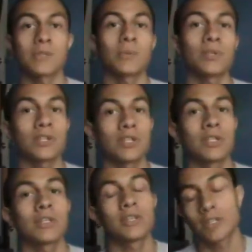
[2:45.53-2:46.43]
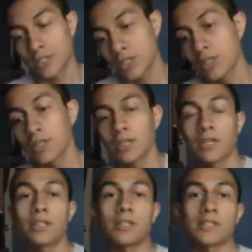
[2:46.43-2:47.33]
to it.
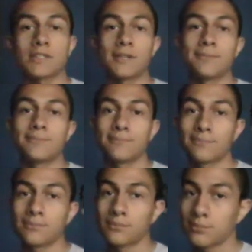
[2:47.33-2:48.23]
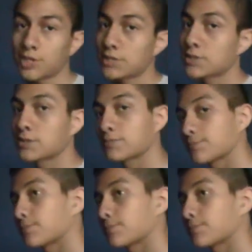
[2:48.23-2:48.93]
And that's it. Peace.